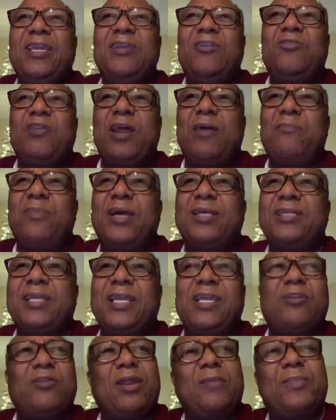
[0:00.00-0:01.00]
Grand
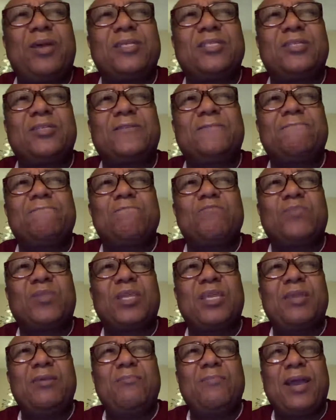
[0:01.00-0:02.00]
Bassa,
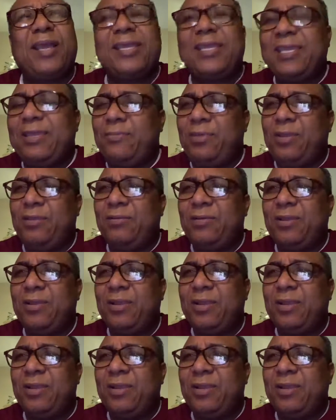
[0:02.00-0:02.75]
in Magibi,